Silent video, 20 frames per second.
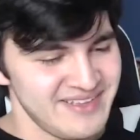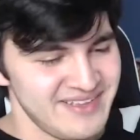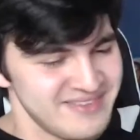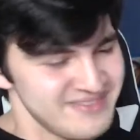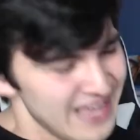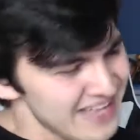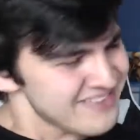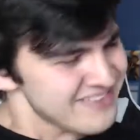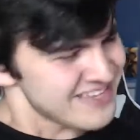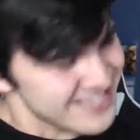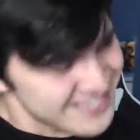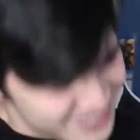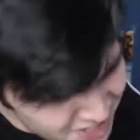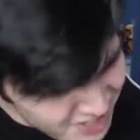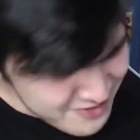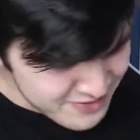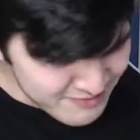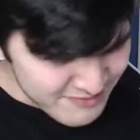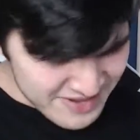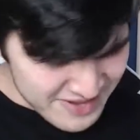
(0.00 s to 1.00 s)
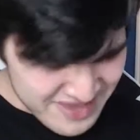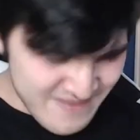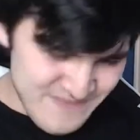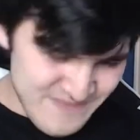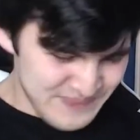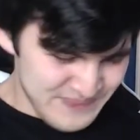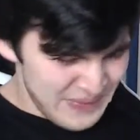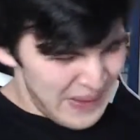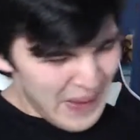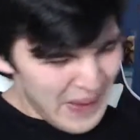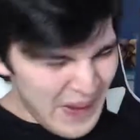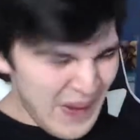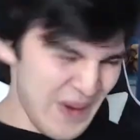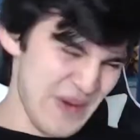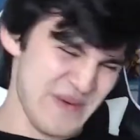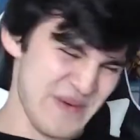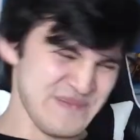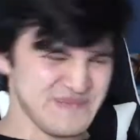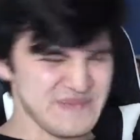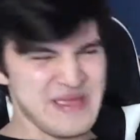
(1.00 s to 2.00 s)
That disturbs me.
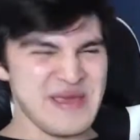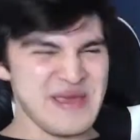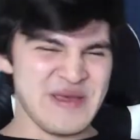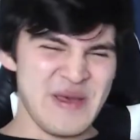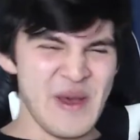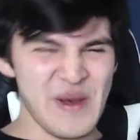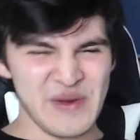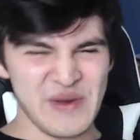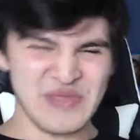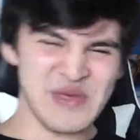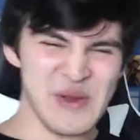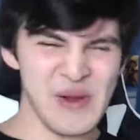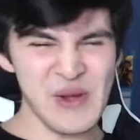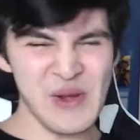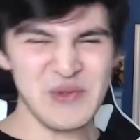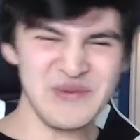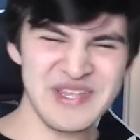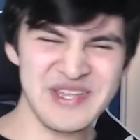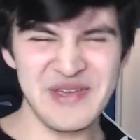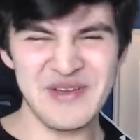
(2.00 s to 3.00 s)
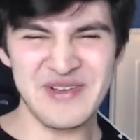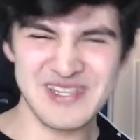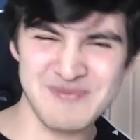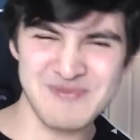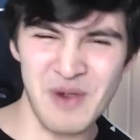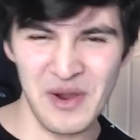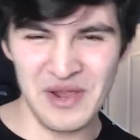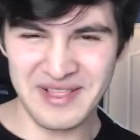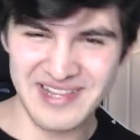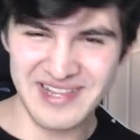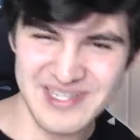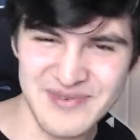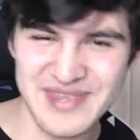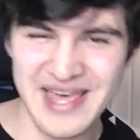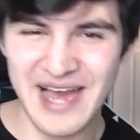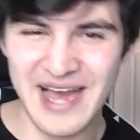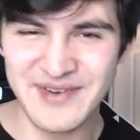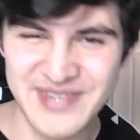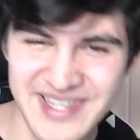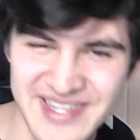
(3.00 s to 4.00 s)
The whole video is pointless
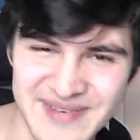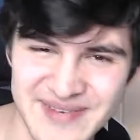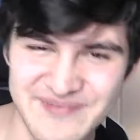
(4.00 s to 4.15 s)
without it.